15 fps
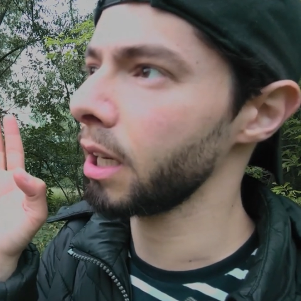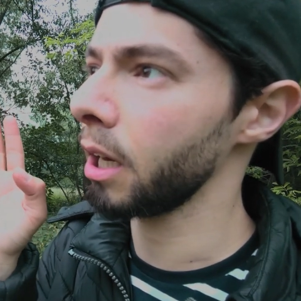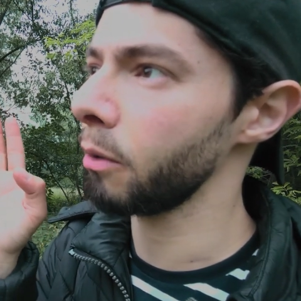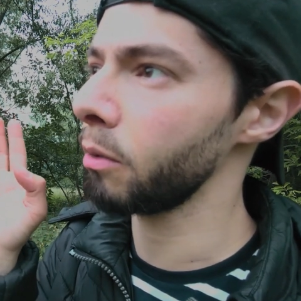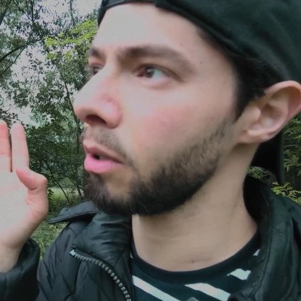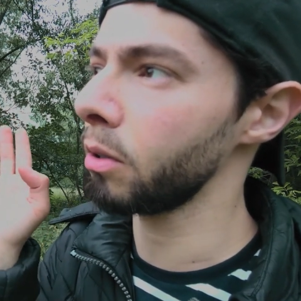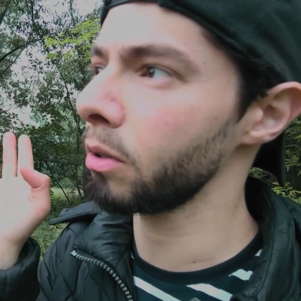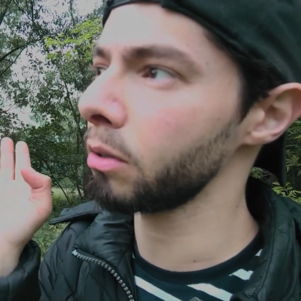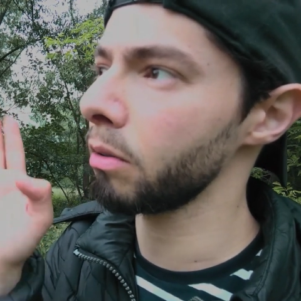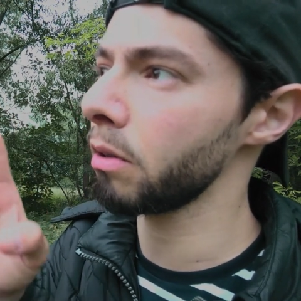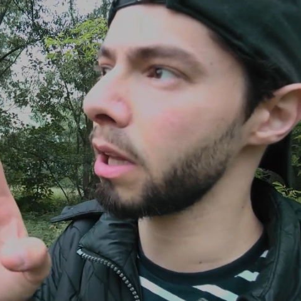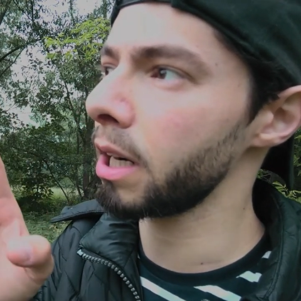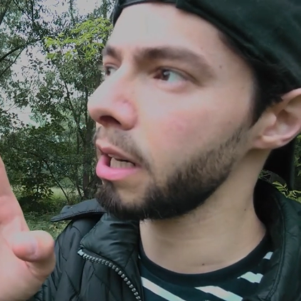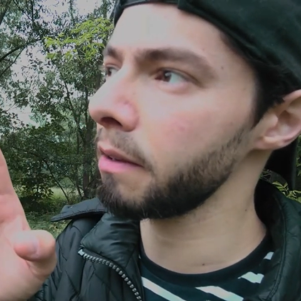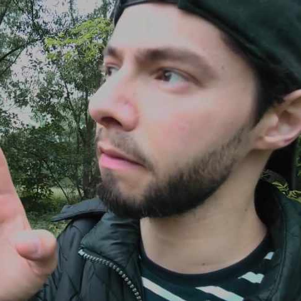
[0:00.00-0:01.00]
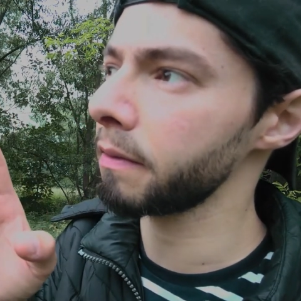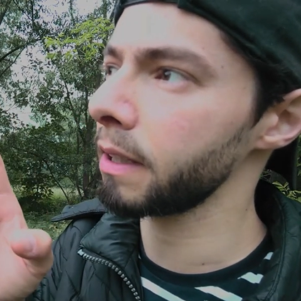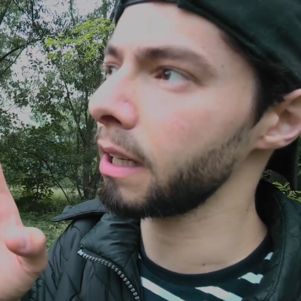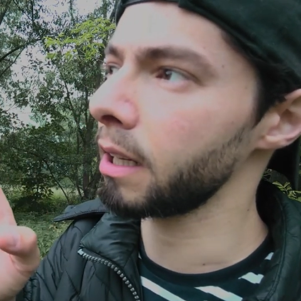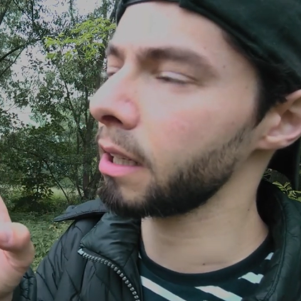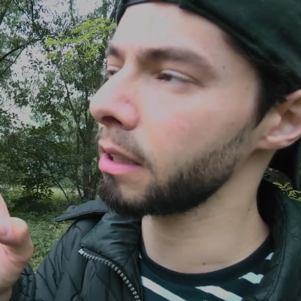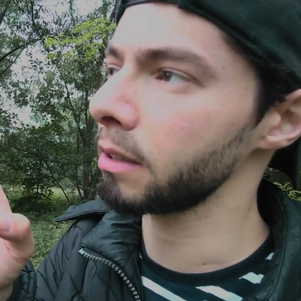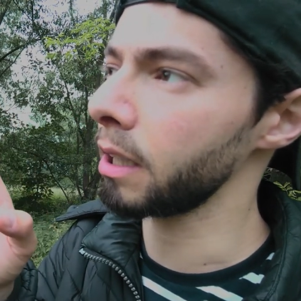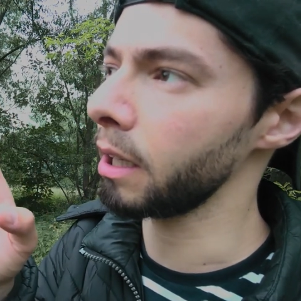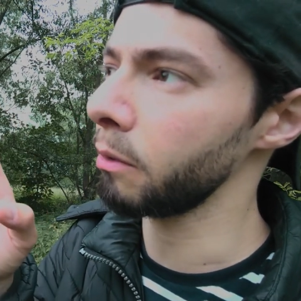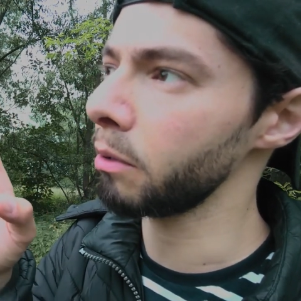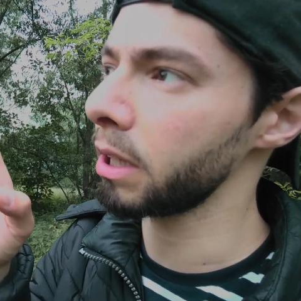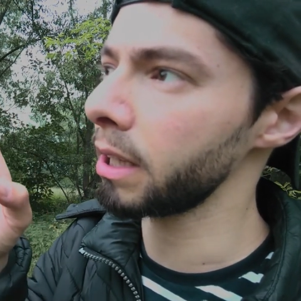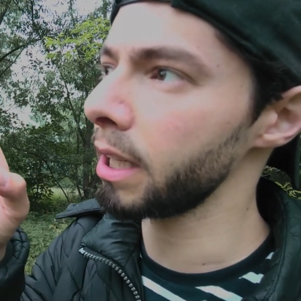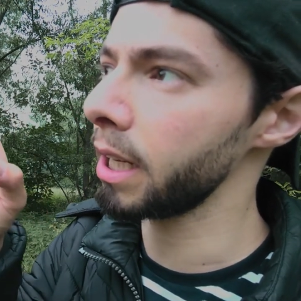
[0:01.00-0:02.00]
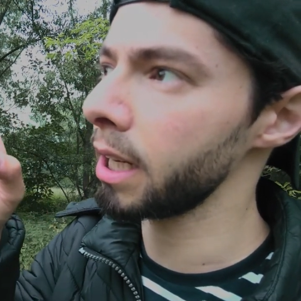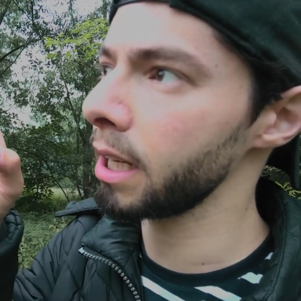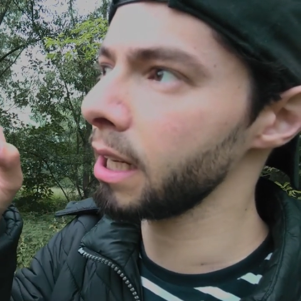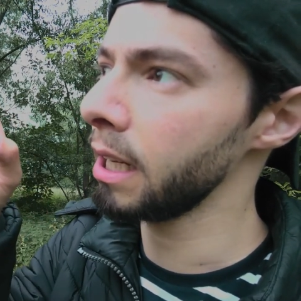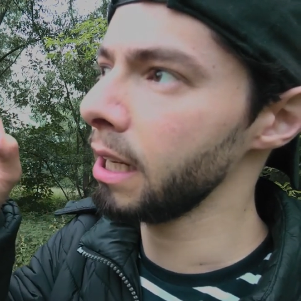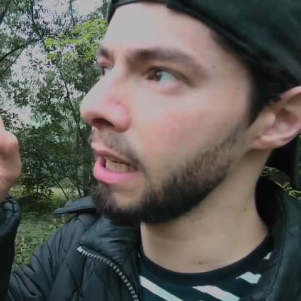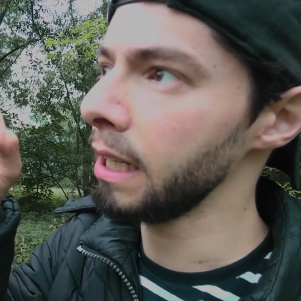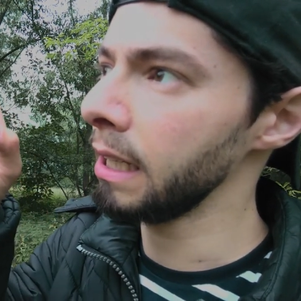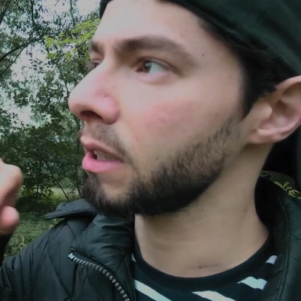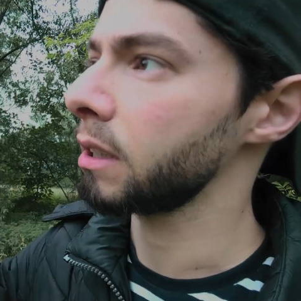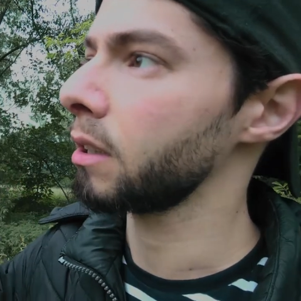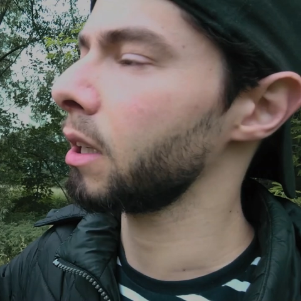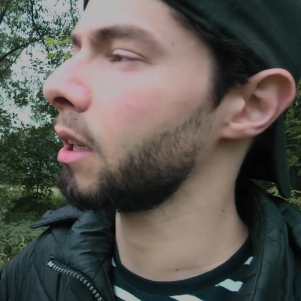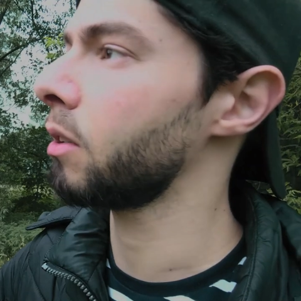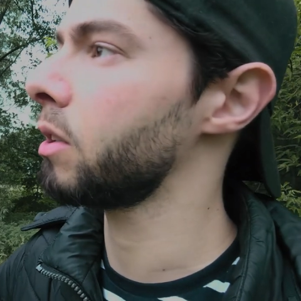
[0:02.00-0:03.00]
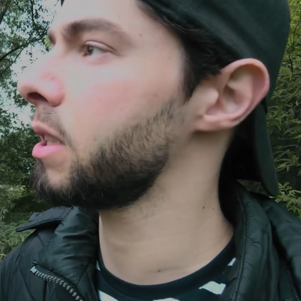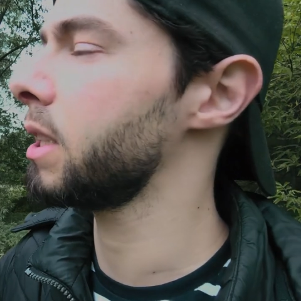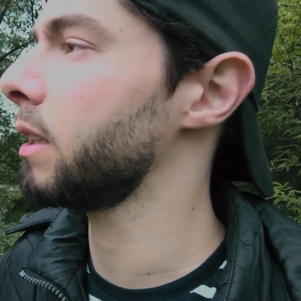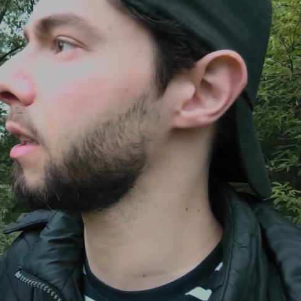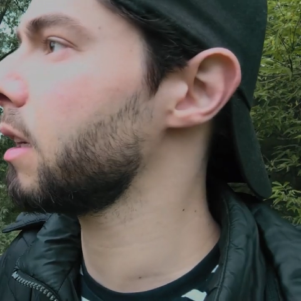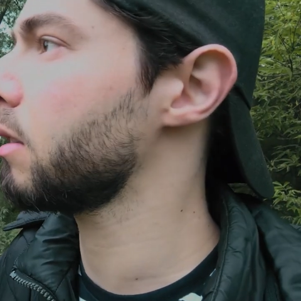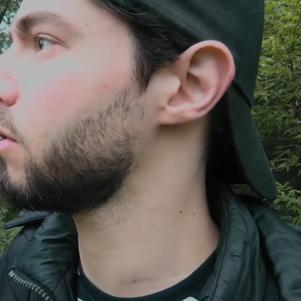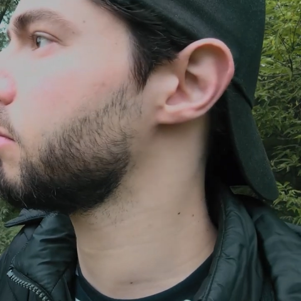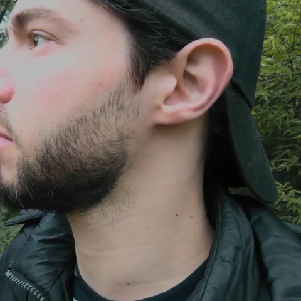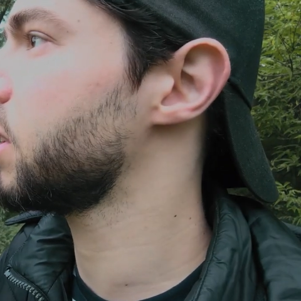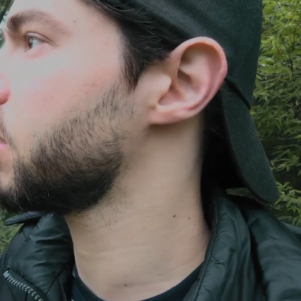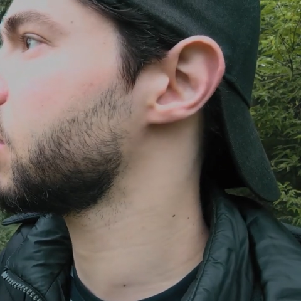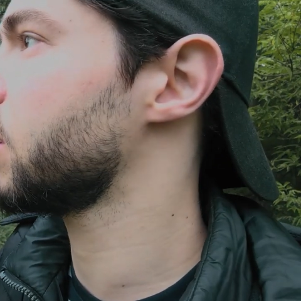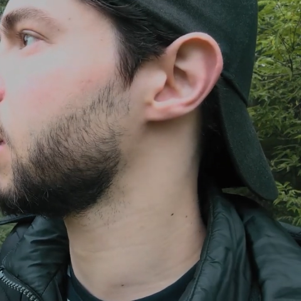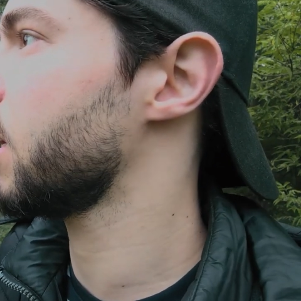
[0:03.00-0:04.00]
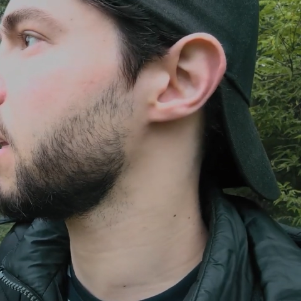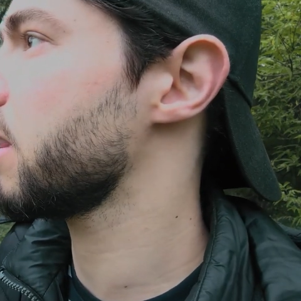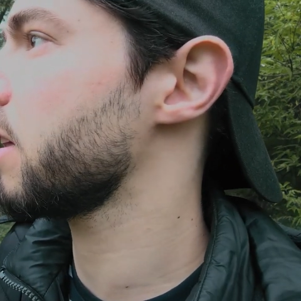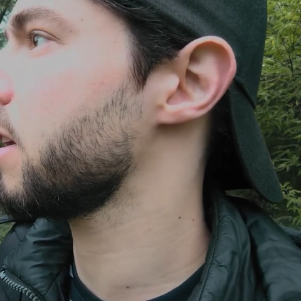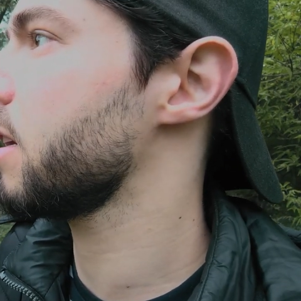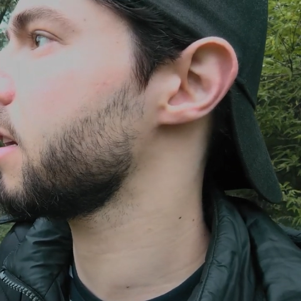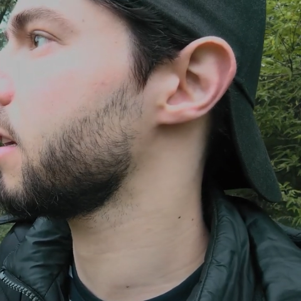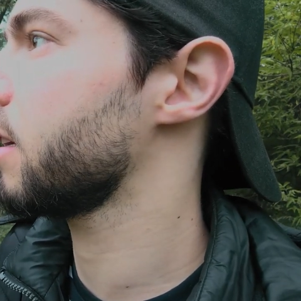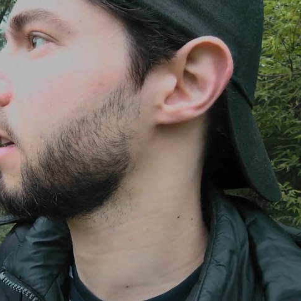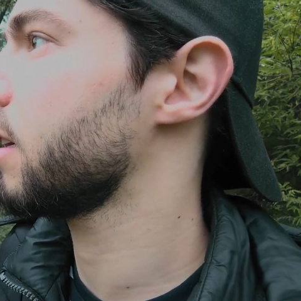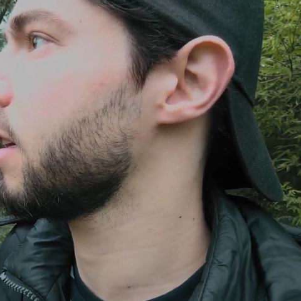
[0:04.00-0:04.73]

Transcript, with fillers: I will go to the left and I will take a horizontal composition, I think,